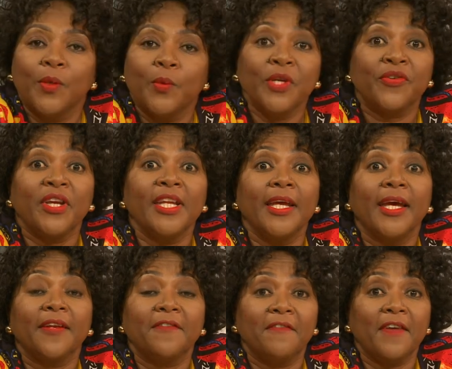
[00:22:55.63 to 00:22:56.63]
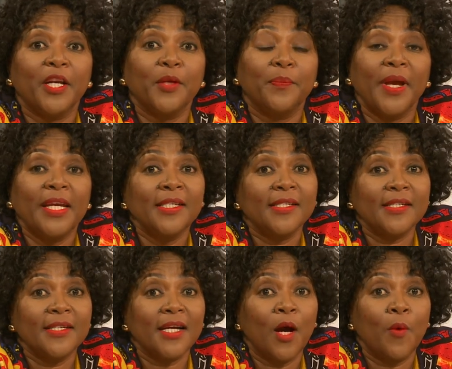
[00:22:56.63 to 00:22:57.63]
we really had fun
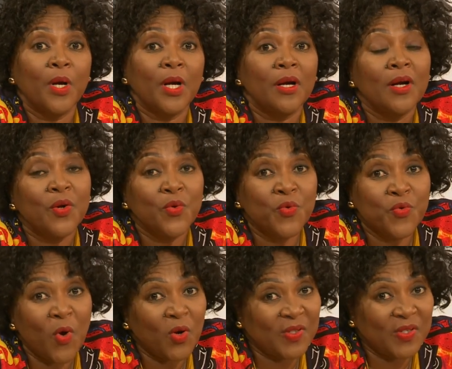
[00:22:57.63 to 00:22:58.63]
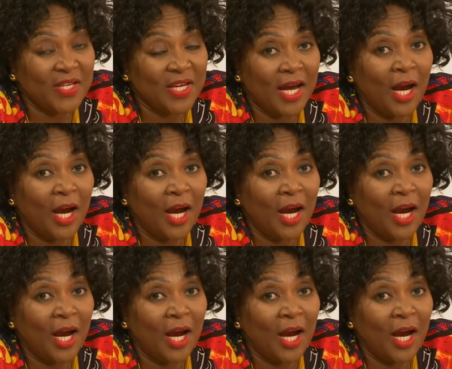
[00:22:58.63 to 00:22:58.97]
painting our rocks here.